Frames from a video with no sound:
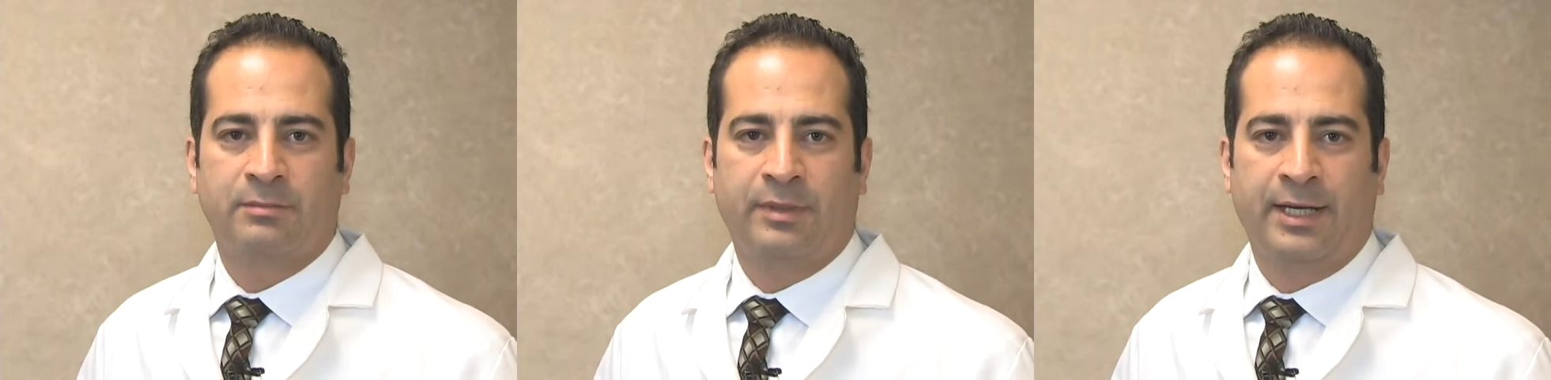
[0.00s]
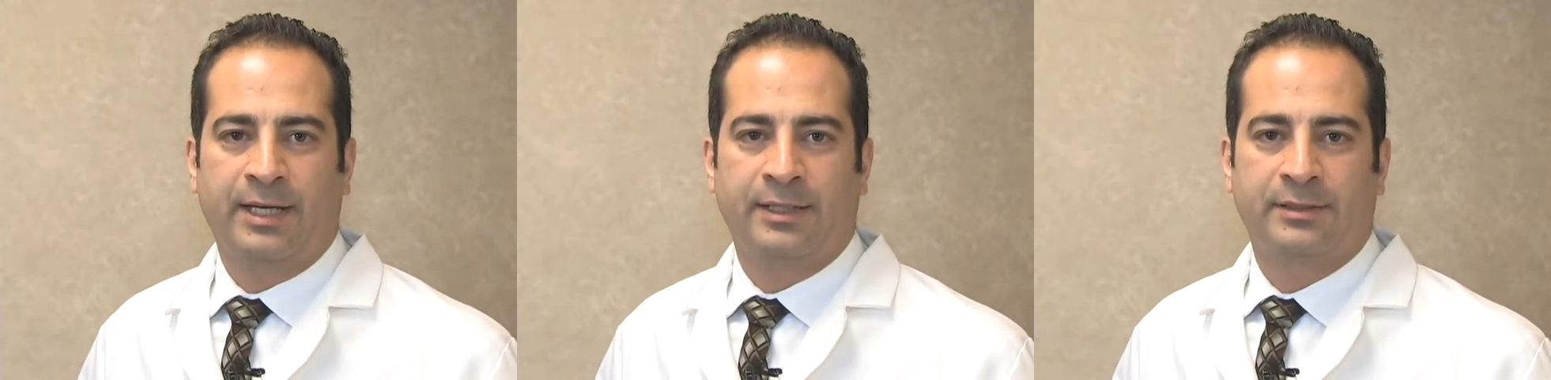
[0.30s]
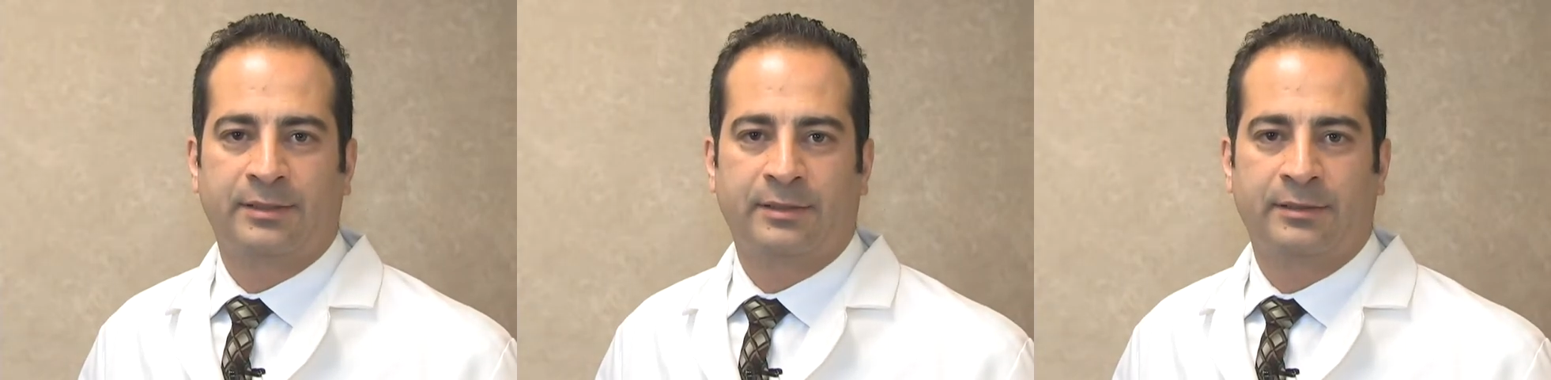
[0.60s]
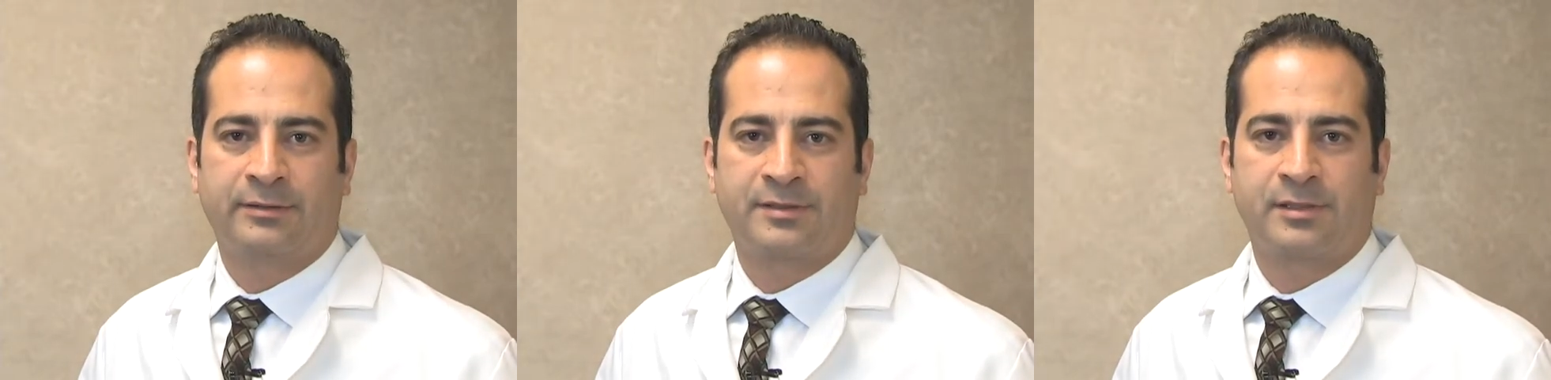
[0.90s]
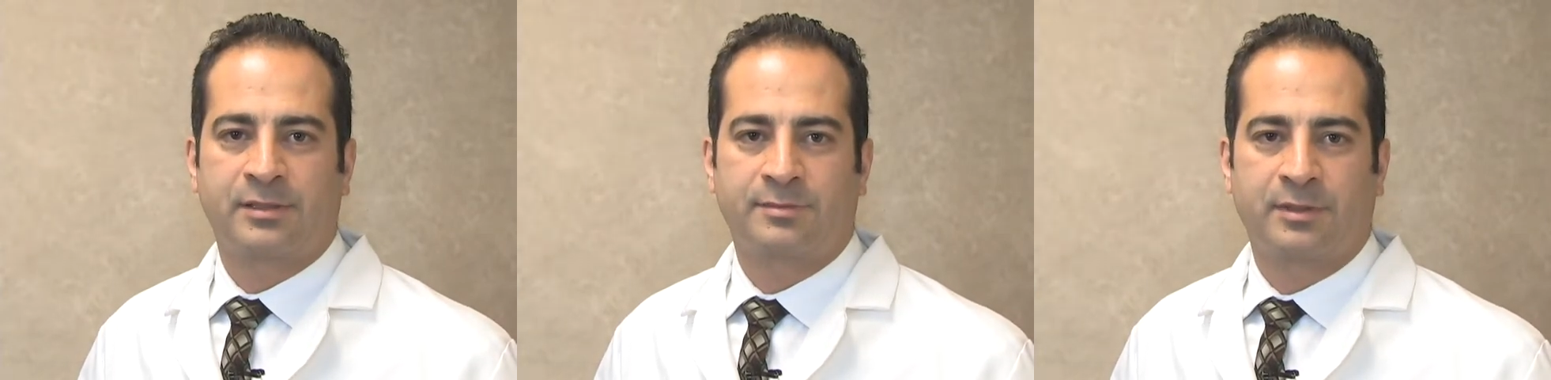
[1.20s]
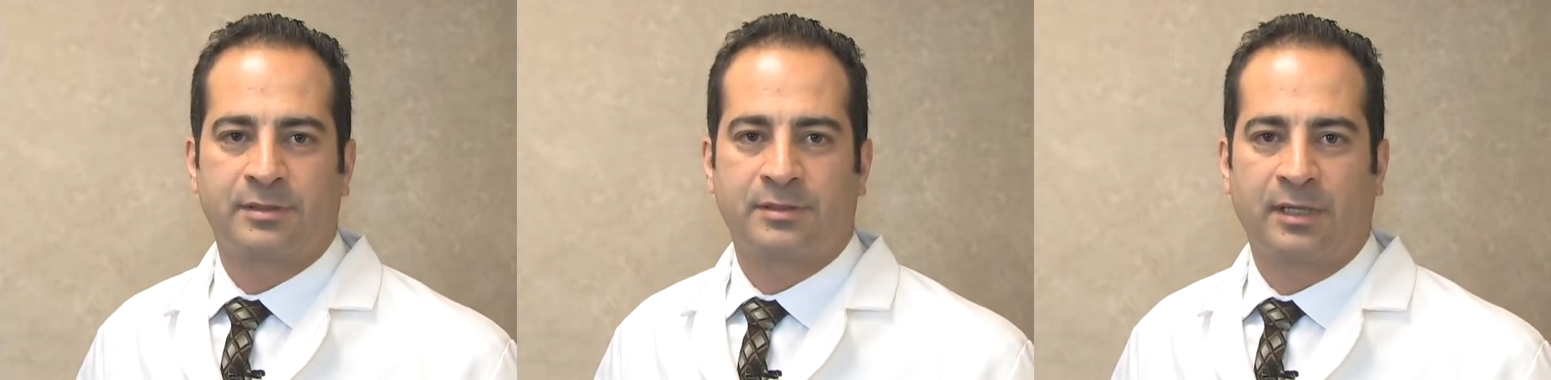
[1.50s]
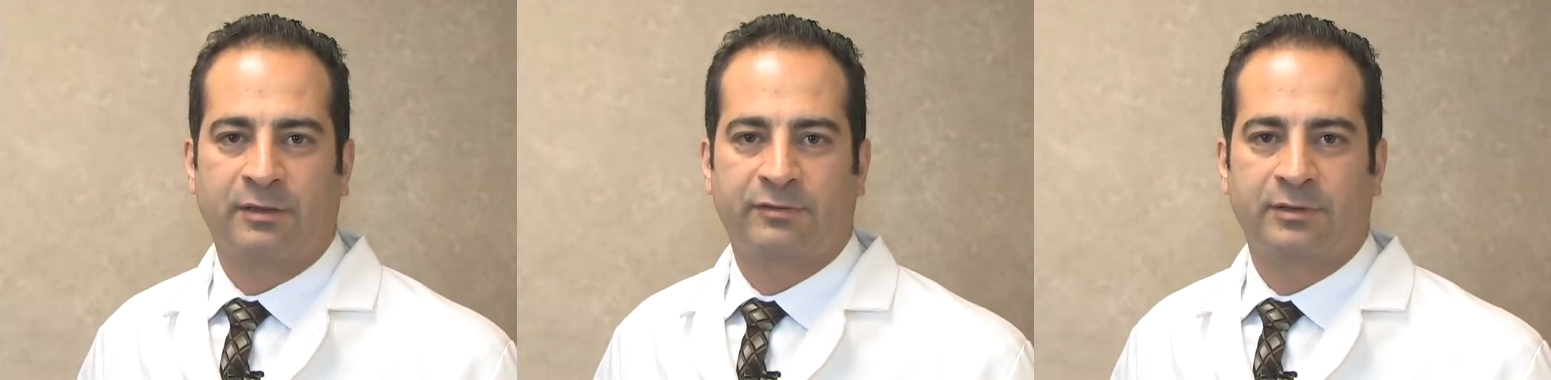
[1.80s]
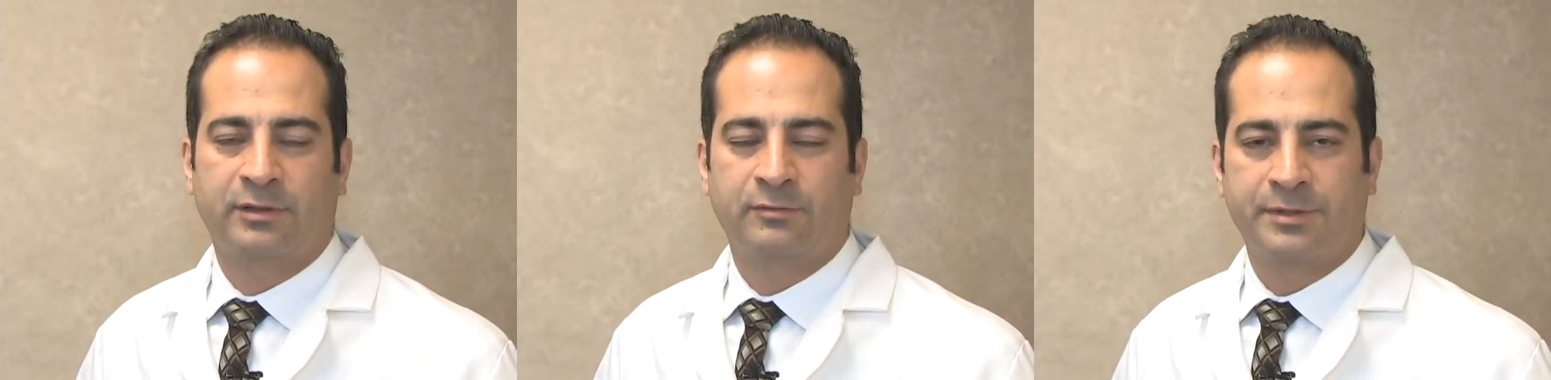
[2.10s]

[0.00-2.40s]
back 6 months after he